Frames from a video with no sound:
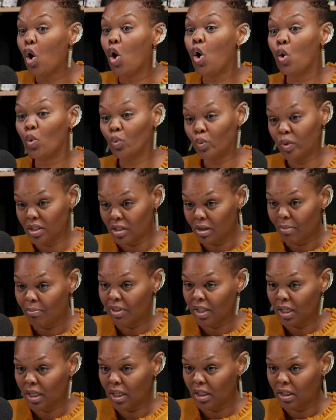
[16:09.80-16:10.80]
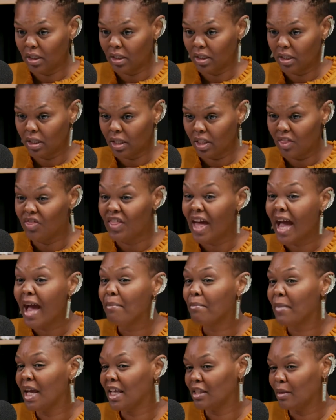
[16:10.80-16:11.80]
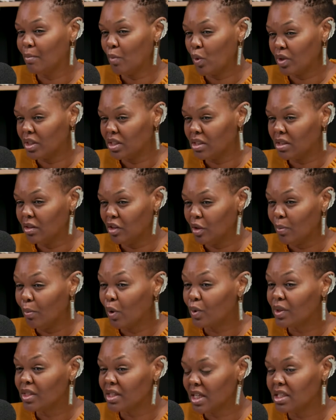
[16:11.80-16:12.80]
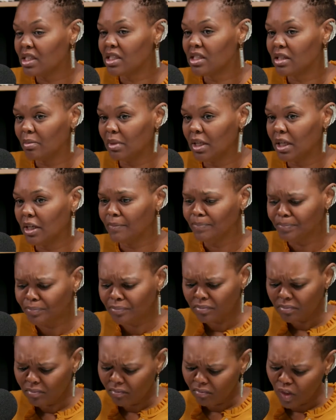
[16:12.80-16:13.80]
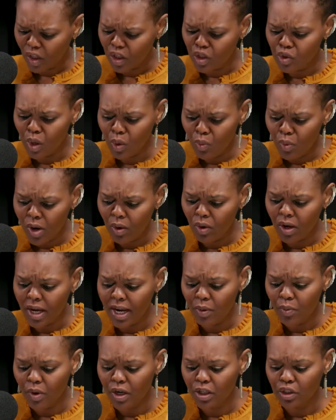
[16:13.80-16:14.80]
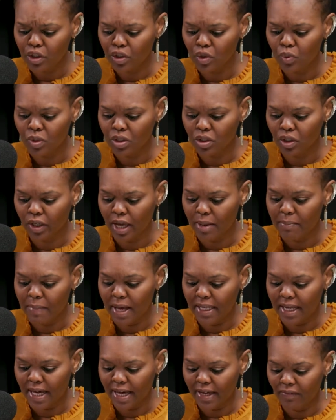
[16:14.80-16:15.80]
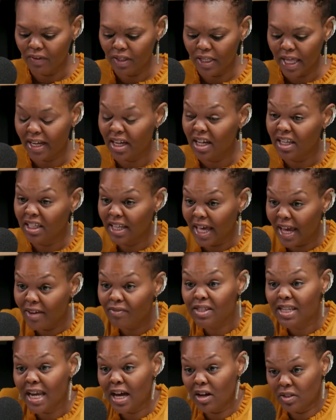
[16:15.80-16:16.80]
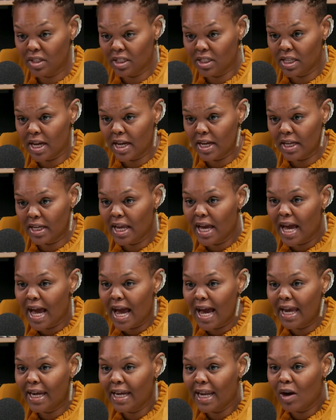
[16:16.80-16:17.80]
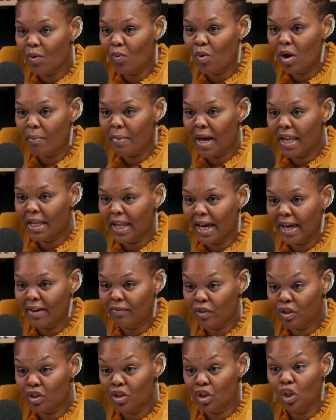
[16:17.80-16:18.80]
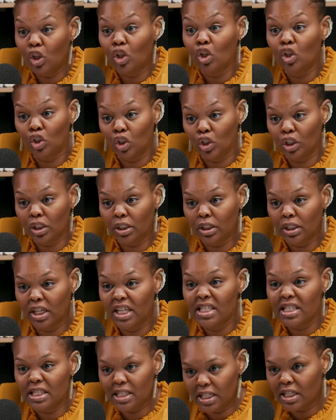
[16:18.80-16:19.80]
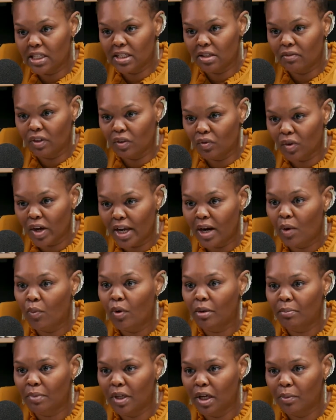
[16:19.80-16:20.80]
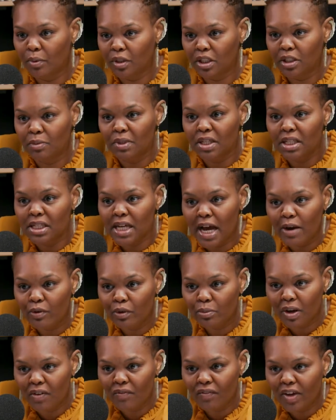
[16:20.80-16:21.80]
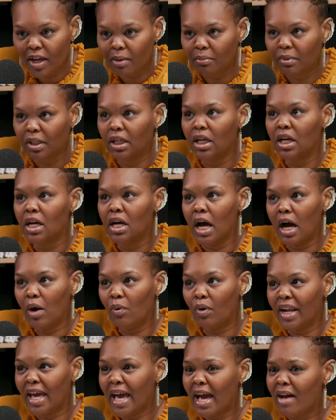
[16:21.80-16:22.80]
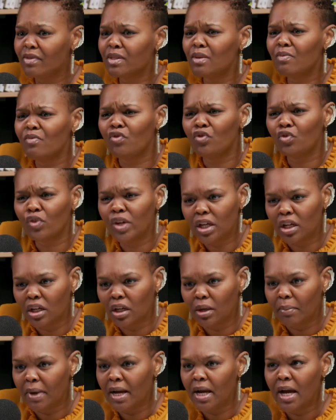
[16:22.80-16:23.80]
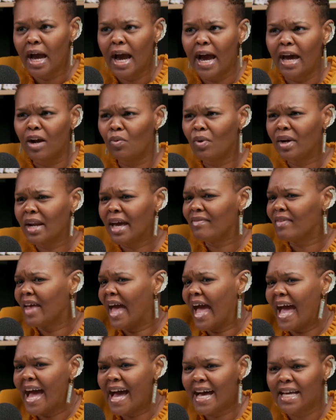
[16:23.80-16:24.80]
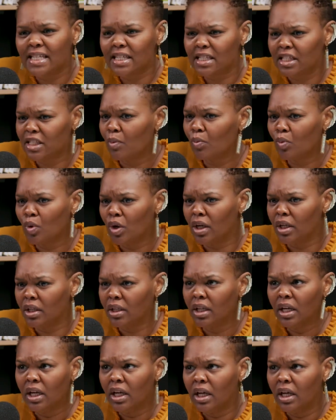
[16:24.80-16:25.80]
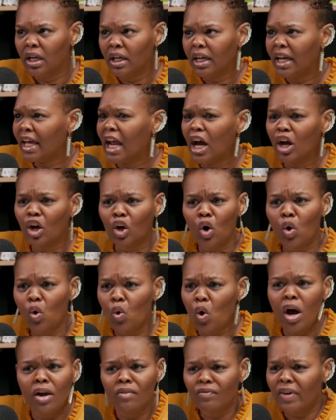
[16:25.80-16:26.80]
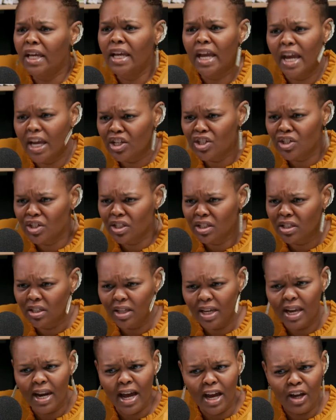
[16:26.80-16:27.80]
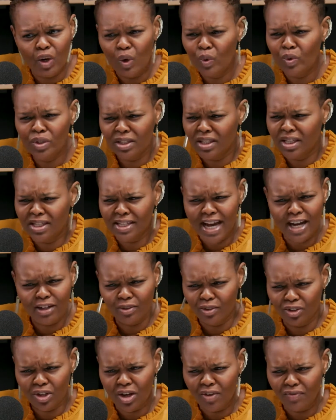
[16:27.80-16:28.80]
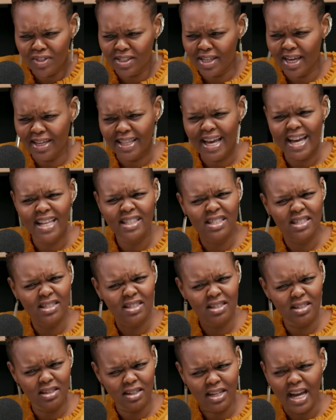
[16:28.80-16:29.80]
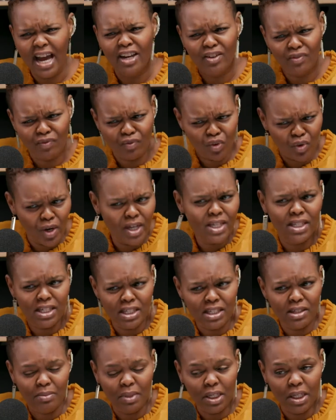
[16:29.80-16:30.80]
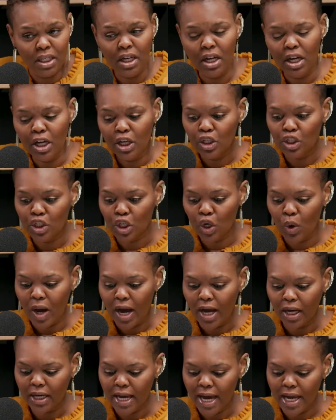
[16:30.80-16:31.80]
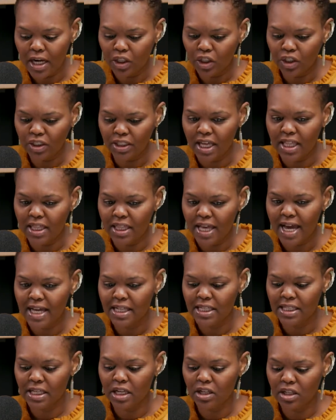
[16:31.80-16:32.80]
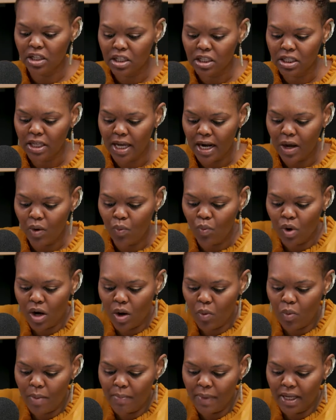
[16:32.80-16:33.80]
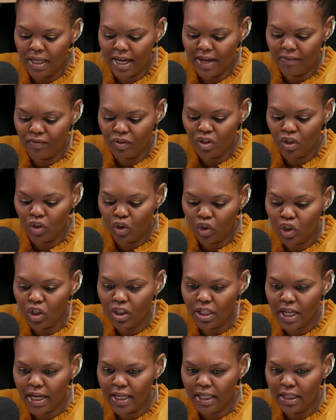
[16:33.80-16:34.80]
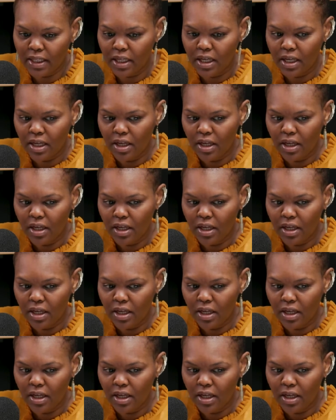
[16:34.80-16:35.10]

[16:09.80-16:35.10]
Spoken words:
own something. Yeah. That made the most sense to me. So what I kind of wanted to do was look at my life like a lifestyle design. How did I want my life to look instinctively, right? I want to be able to spend time with my family. I want to have some freedom. I don't want to have to ask someone, can I go on vacation? Can I go to the doctor's office? Like that's kind of crazy to me. Yeah. So I kind of looked at that and said, this is kind of what I want my life to look like.